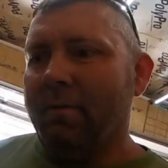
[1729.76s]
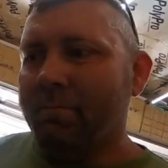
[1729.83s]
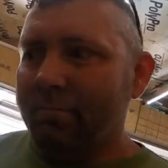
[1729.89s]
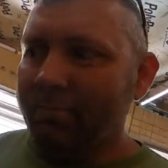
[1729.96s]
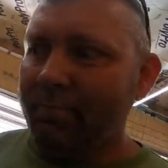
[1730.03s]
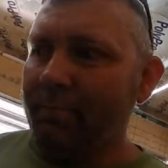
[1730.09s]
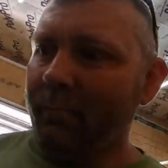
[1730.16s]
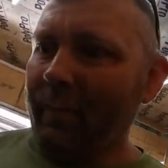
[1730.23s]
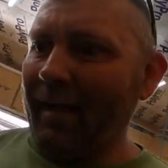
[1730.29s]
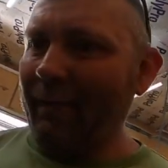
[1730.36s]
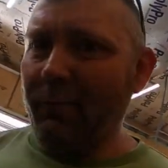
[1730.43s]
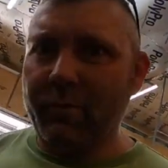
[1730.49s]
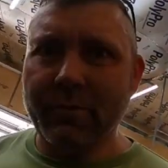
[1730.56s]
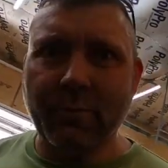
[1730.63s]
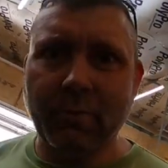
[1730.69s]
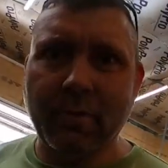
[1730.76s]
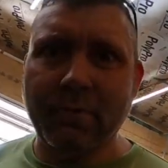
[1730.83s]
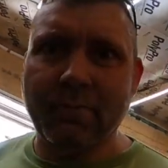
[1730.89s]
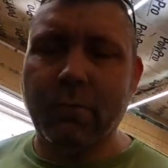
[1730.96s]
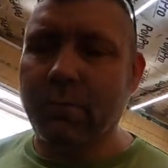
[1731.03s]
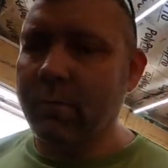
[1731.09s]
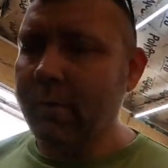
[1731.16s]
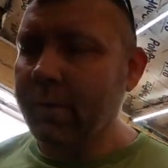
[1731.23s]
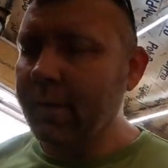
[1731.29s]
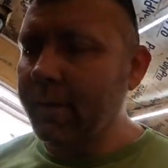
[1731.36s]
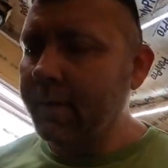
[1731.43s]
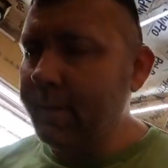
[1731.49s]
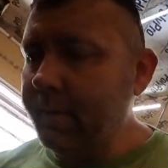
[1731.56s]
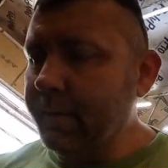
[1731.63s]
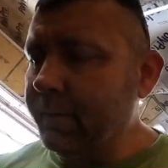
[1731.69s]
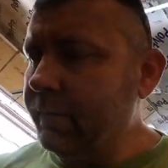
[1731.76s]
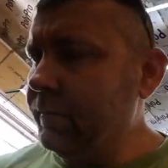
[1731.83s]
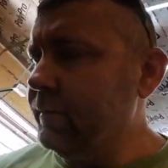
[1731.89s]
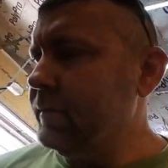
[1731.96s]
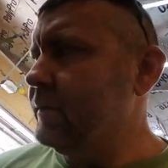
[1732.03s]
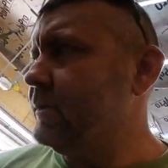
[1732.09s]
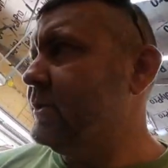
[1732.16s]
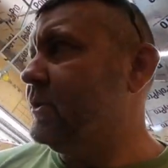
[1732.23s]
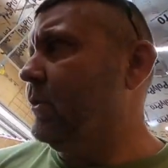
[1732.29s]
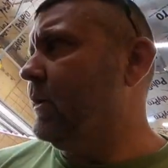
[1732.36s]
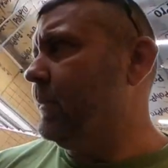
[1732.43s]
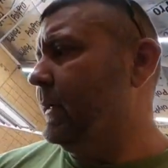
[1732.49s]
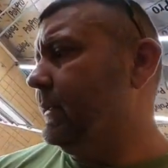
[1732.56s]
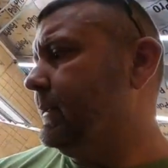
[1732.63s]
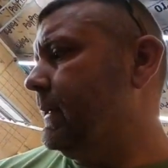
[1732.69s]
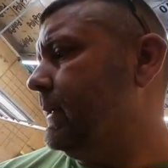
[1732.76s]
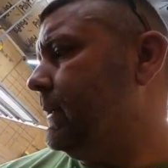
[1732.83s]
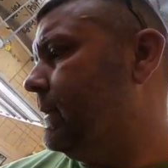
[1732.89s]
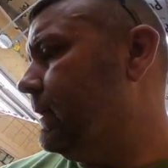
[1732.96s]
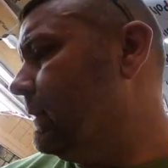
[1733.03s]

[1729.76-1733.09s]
a backwards working forward kind of deal. Sorry about that,